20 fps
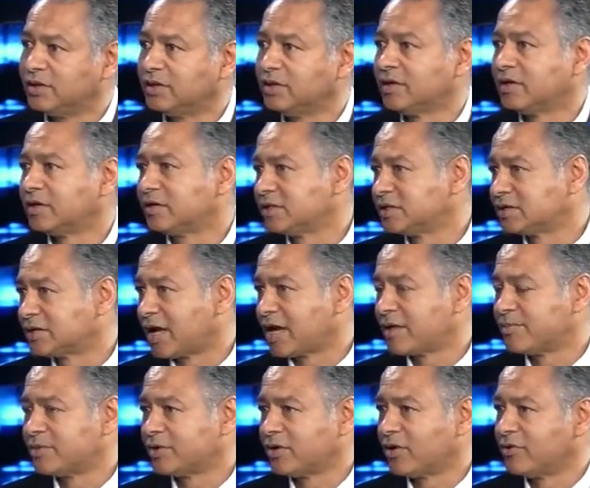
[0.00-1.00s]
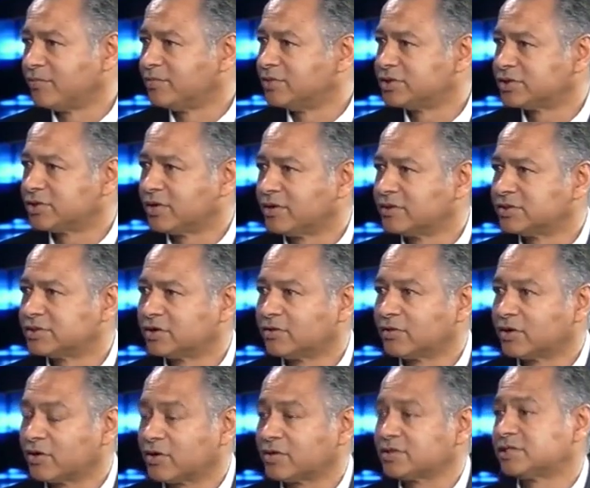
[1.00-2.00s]
a retirement home, and so on. So
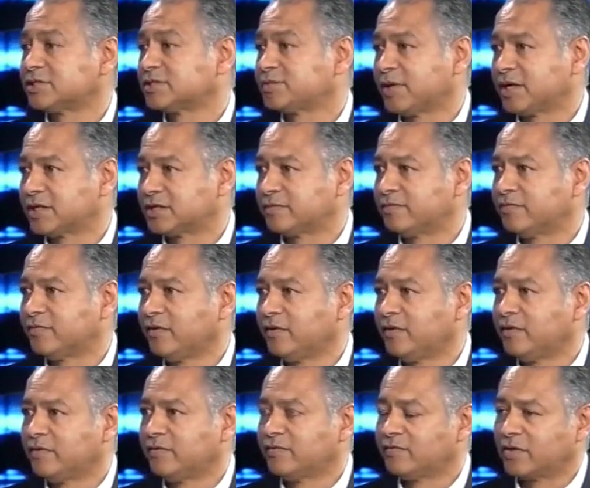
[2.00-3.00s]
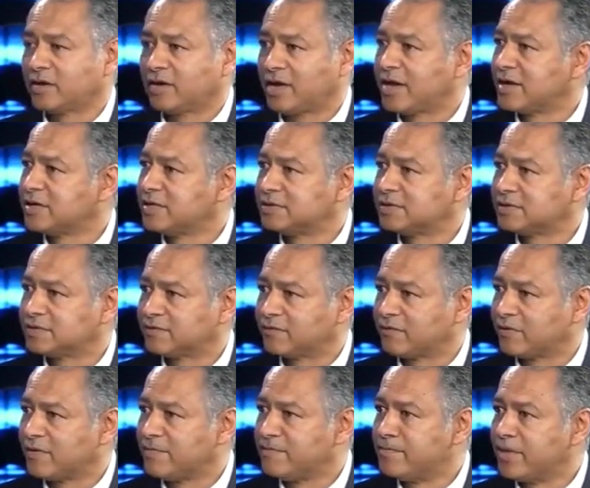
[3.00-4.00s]
across the spectrum for clients
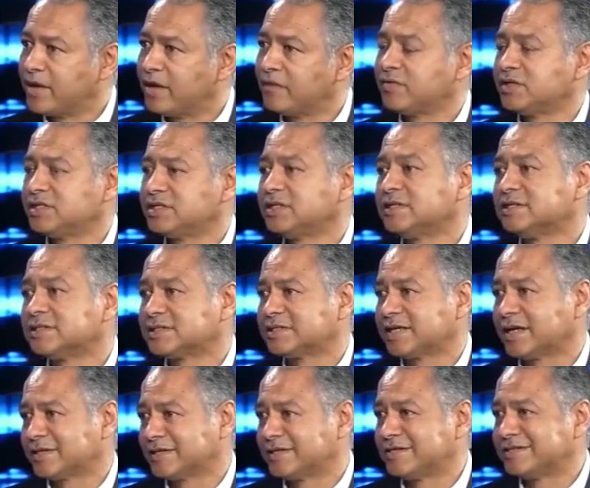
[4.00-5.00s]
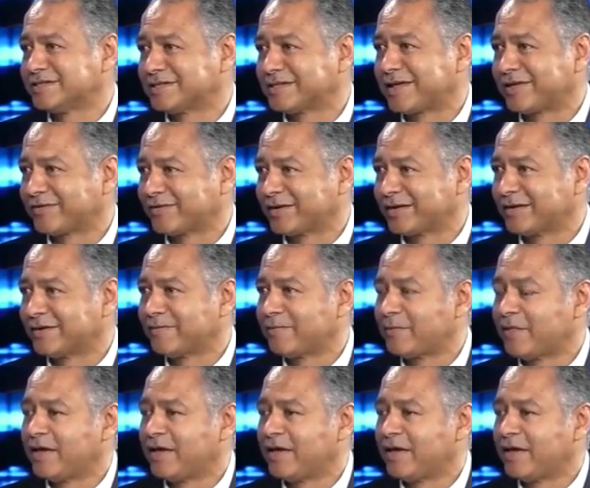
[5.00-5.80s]
from every single sector in South Africa.